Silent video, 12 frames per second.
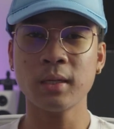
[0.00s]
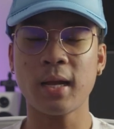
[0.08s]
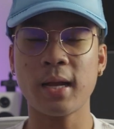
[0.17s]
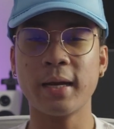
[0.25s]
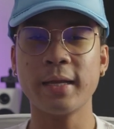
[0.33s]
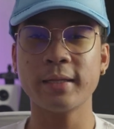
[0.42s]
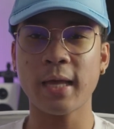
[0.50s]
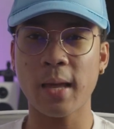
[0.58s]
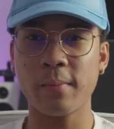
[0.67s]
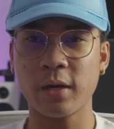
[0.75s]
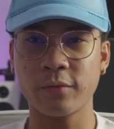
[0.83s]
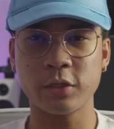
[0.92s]
I gotta get in the
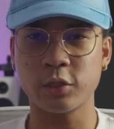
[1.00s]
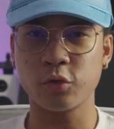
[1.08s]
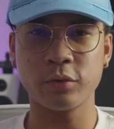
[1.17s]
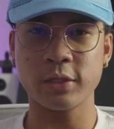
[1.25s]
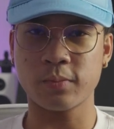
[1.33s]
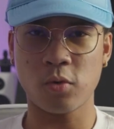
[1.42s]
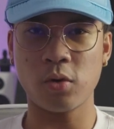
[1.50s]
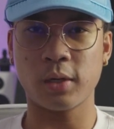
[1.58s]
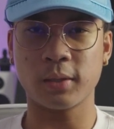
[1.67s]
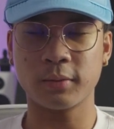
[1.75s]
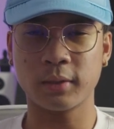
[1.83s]
habit of just doing this more,